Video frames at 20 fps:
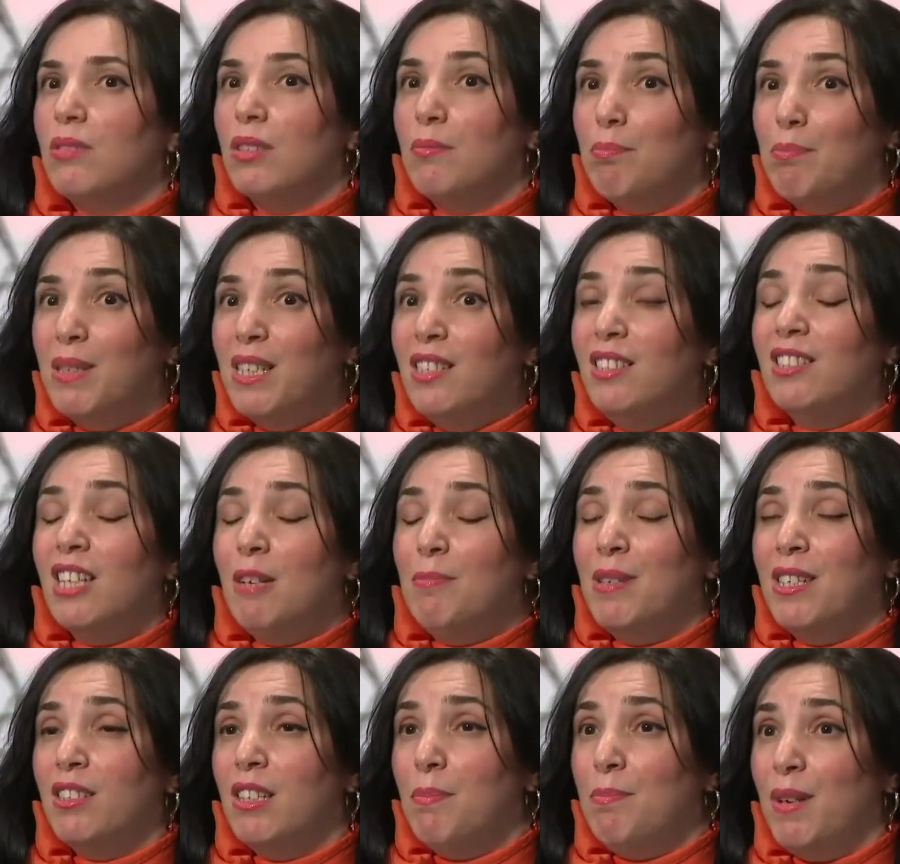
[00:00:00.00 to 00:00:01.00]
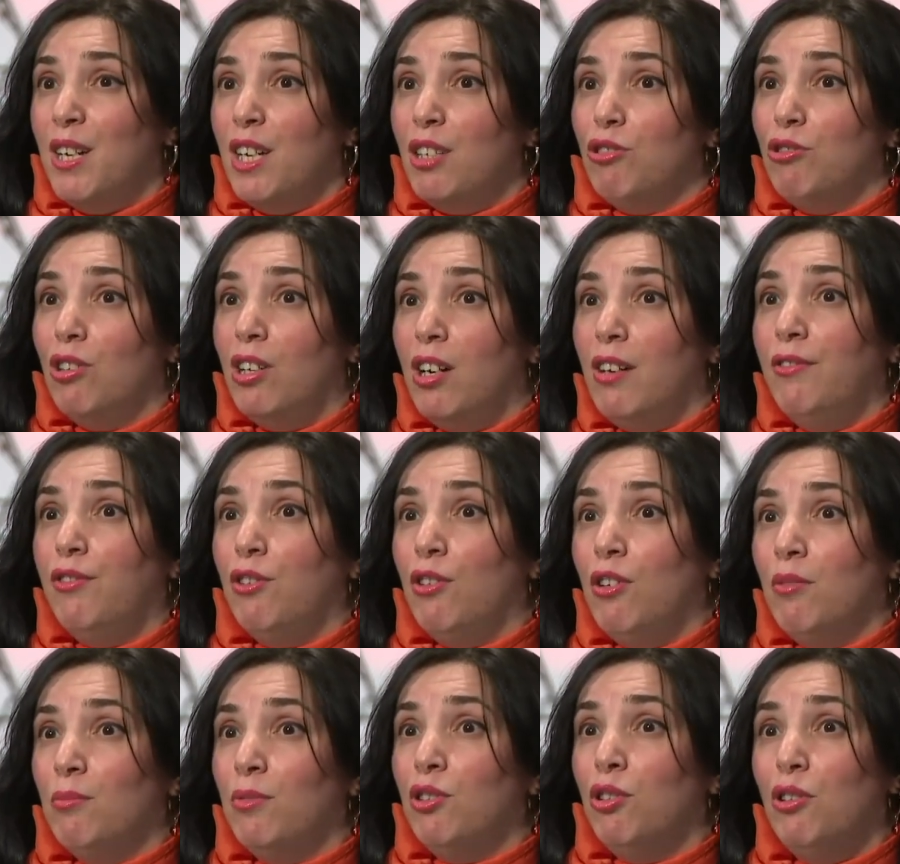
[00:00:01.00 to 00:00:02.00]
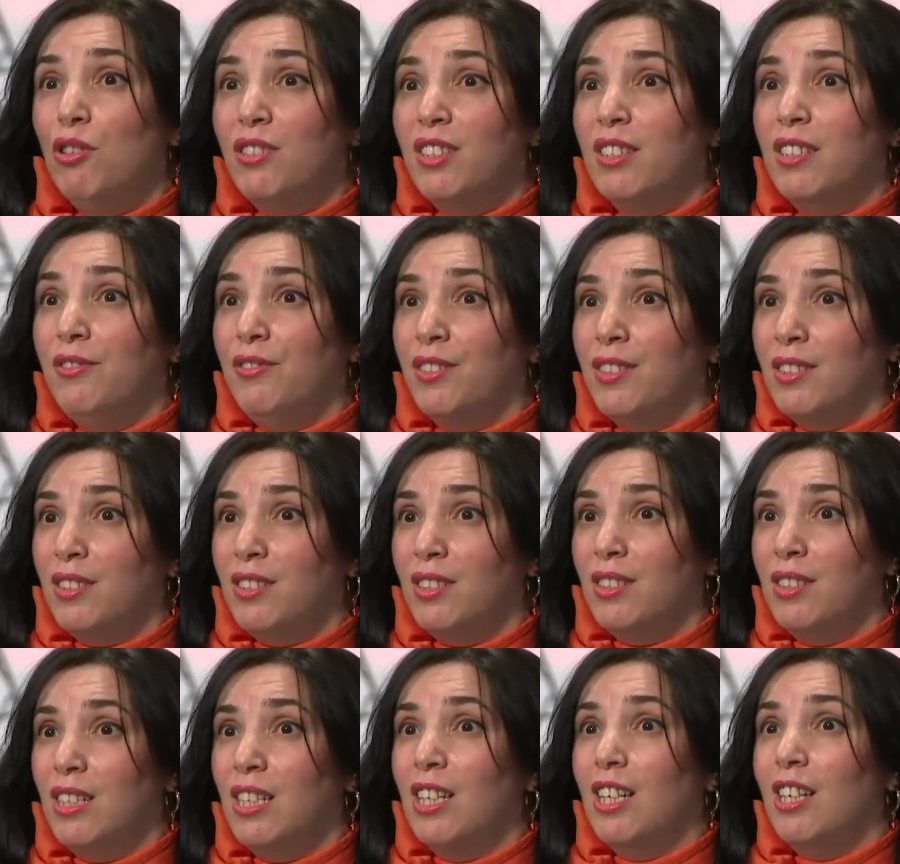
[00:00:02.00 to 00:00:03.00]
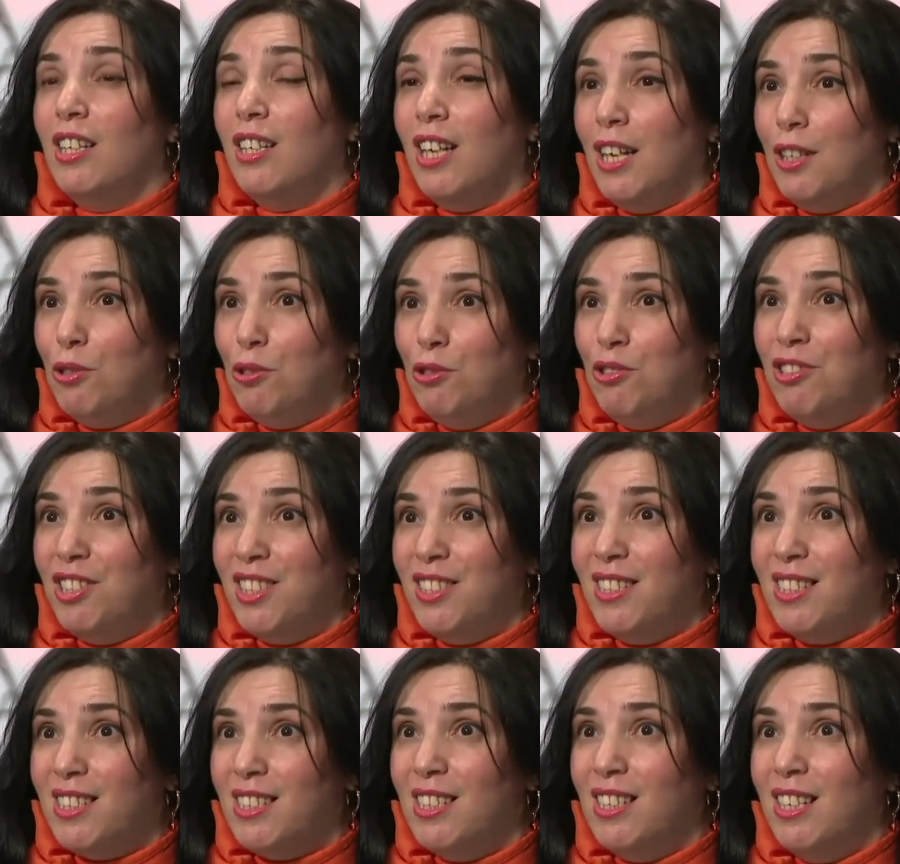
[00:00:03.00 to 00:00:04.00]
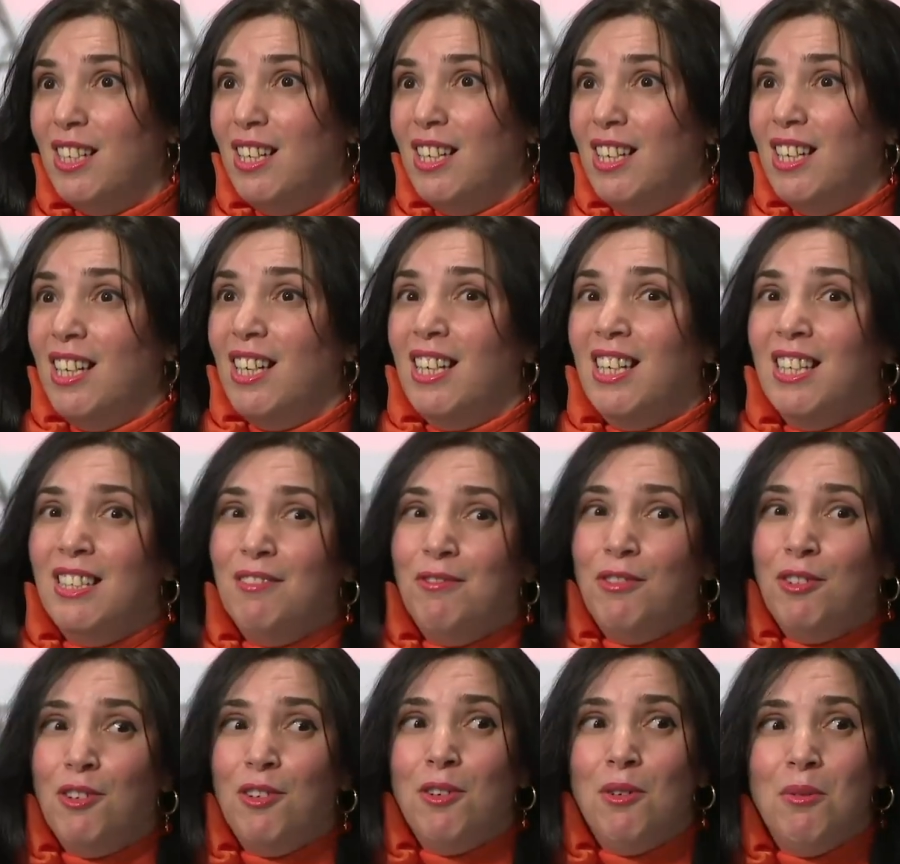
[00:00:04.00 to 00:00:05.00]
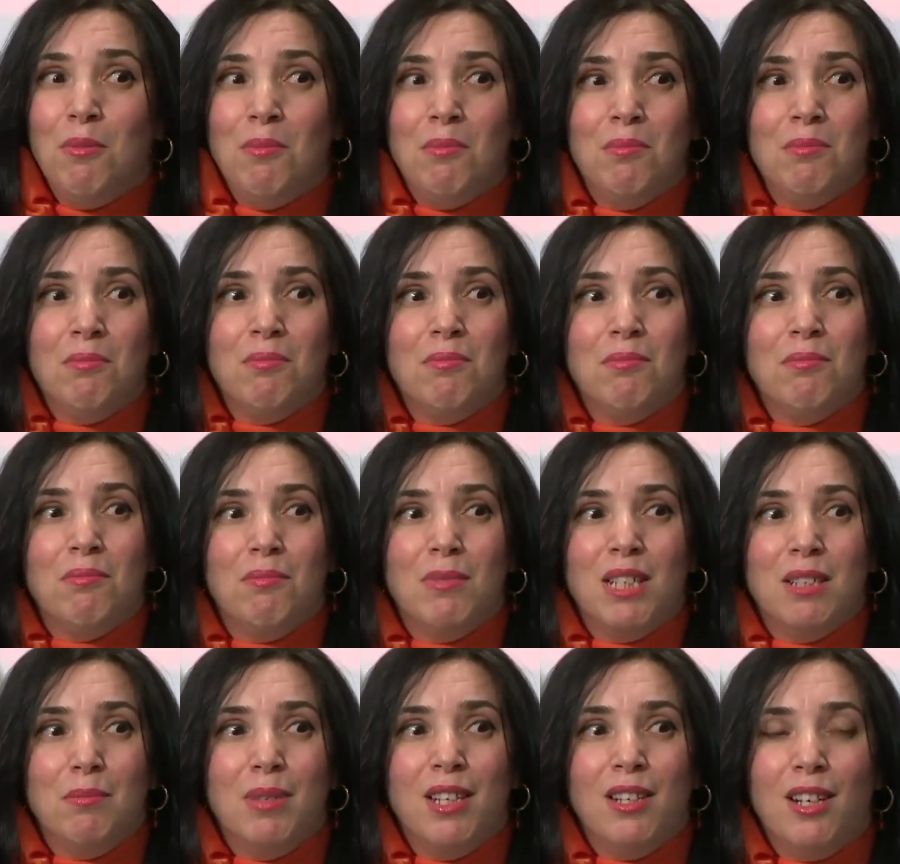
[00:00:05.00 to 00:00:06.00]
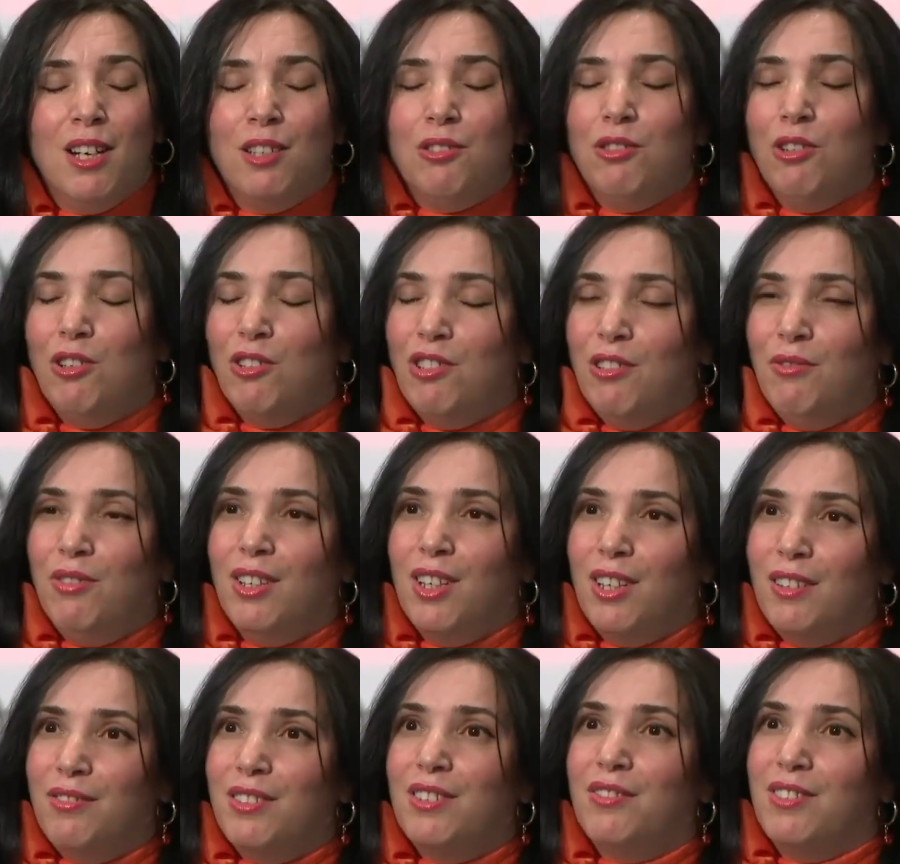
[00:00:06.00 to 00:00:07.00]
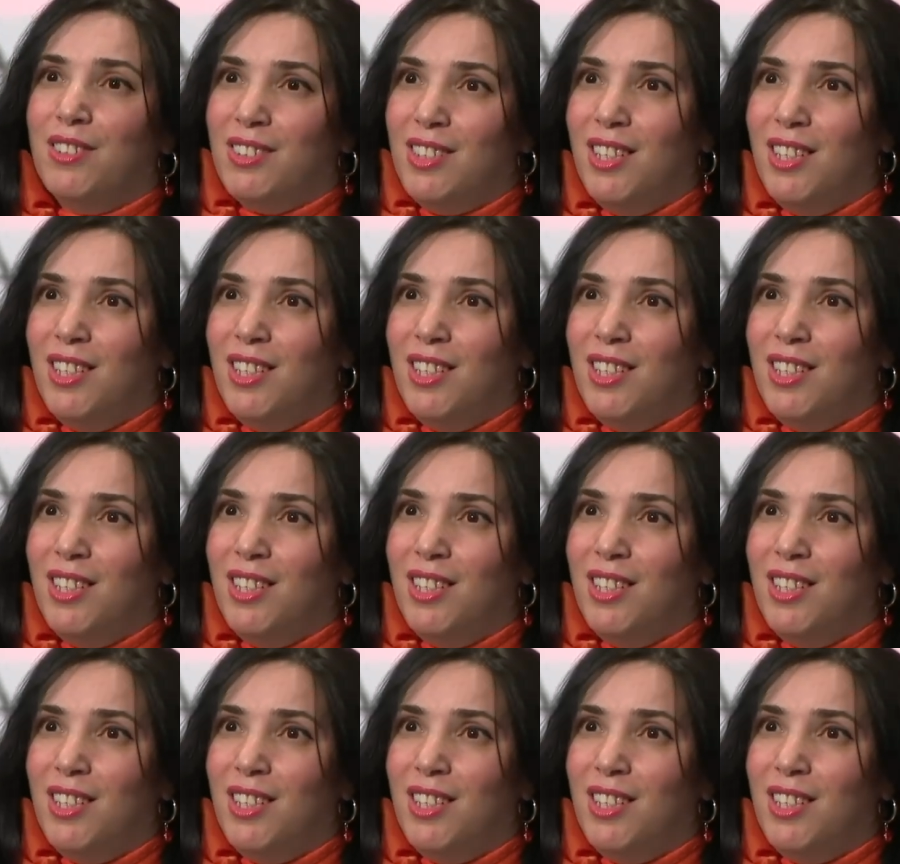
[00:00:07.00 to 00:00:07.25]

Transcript: built up a repertoire from 30 different languages and from maybe around 35 different